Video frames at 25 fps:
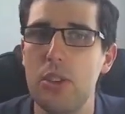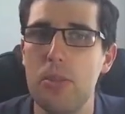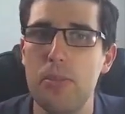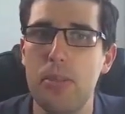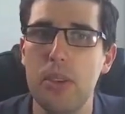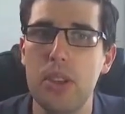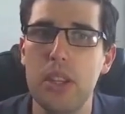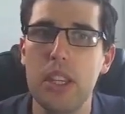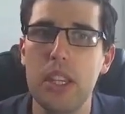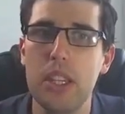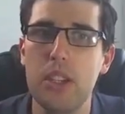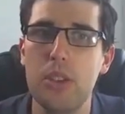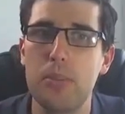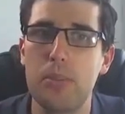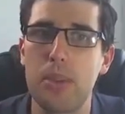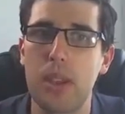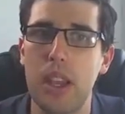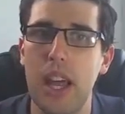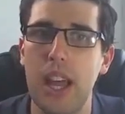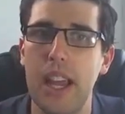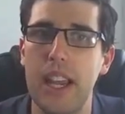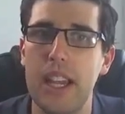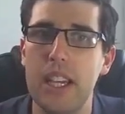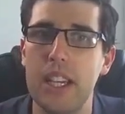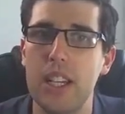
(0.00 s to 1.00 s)
So put the little
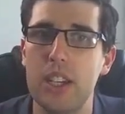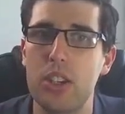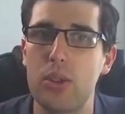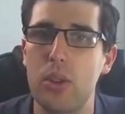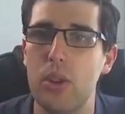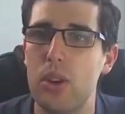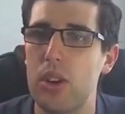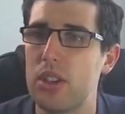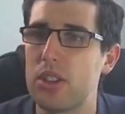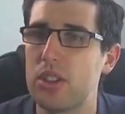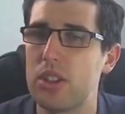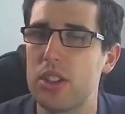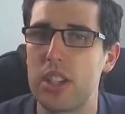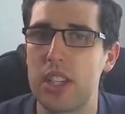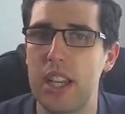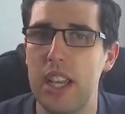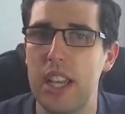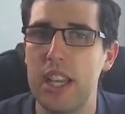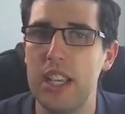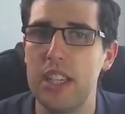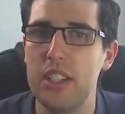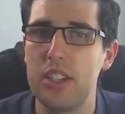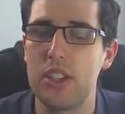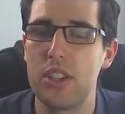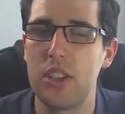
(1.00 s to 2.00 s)
plane across,
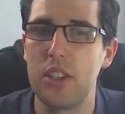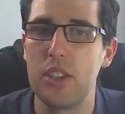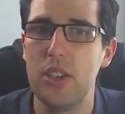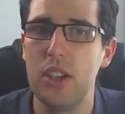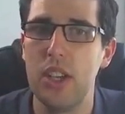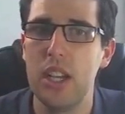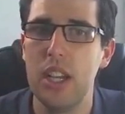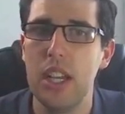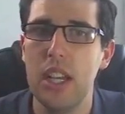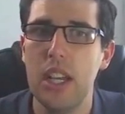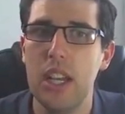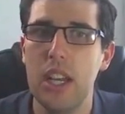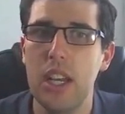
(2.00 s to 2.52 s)
okay? So